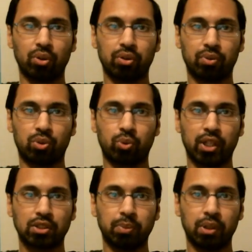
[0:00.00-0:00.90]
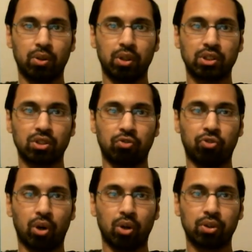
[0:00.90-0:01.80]
of the transmitter. It's the
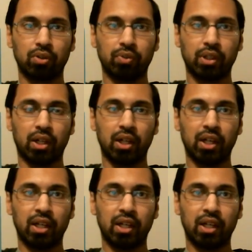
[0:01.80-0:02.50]
fault of the